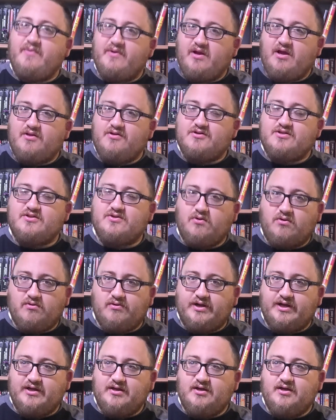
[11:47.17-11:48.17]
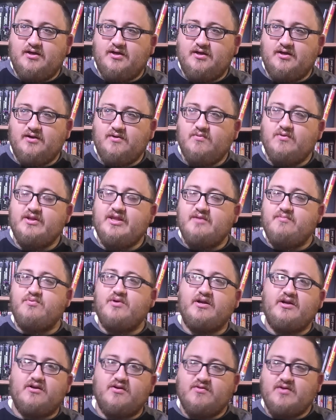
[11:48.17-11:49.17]
another story, where they
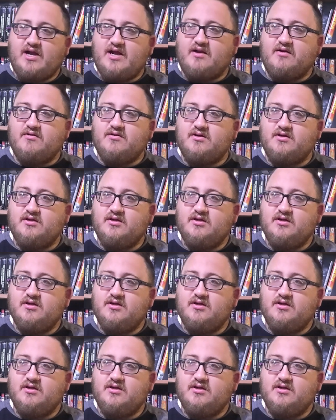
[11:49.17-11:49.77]
break her out.